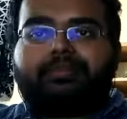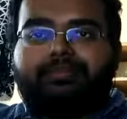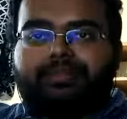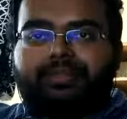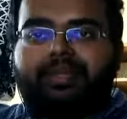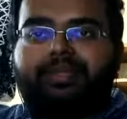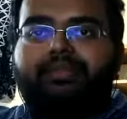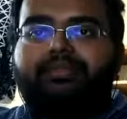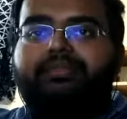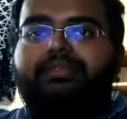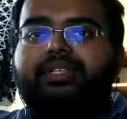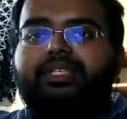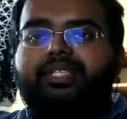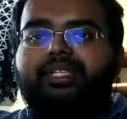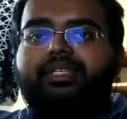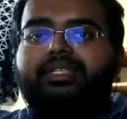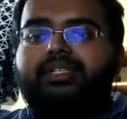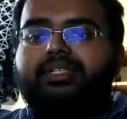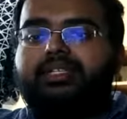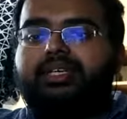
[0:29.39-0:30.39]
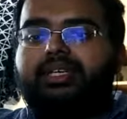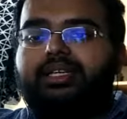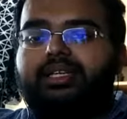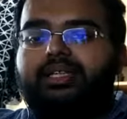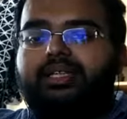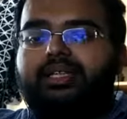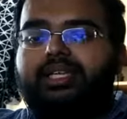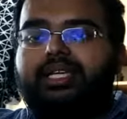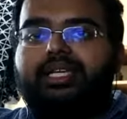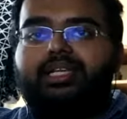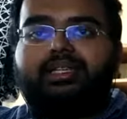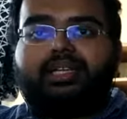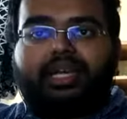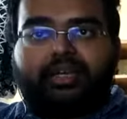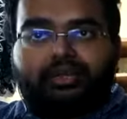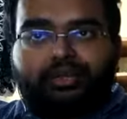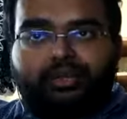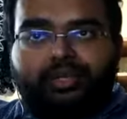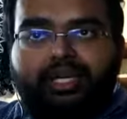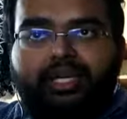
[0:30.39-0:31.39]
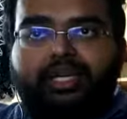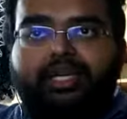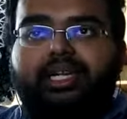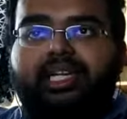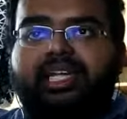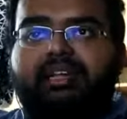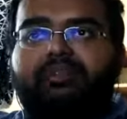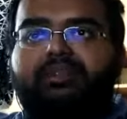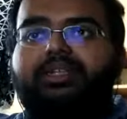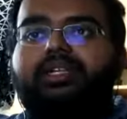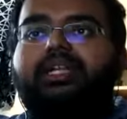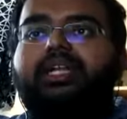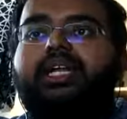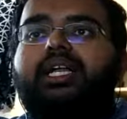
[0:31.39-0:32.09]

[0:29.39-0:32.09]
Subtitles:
into physics in the nanoscale level.